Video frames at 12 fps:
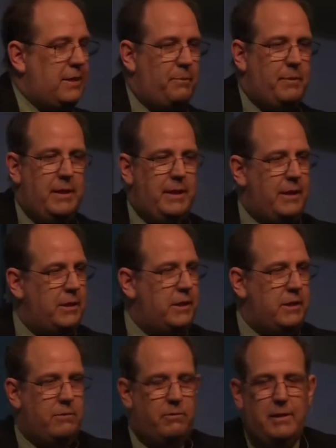something that
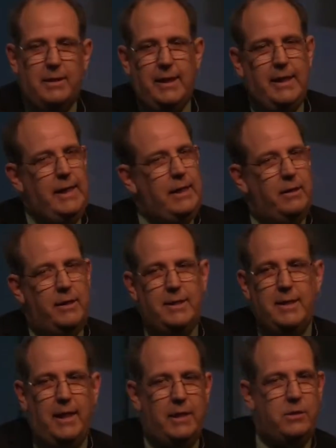just really
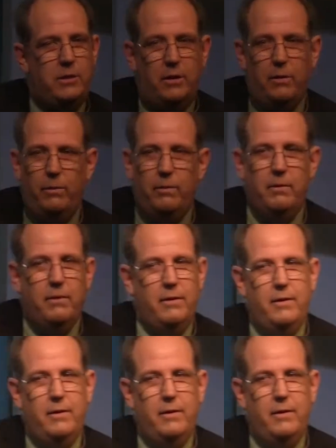irritates you.